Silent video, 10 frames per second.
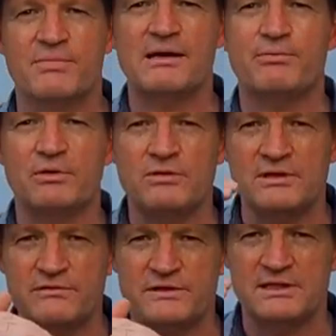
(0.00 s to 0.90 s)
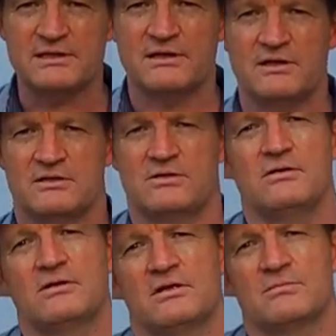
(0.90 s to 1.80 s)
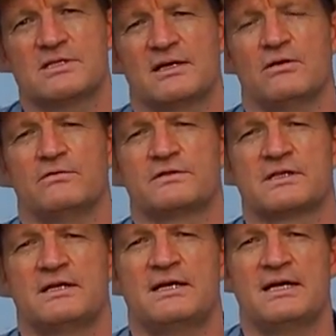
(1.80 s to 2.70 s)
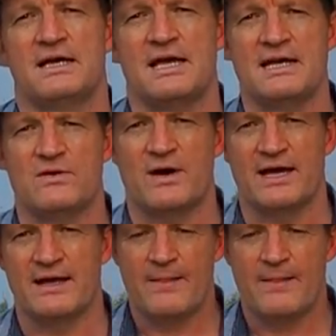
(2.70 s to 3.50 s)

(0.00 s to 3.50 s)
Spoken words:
people who lived here turned on themselves anyway.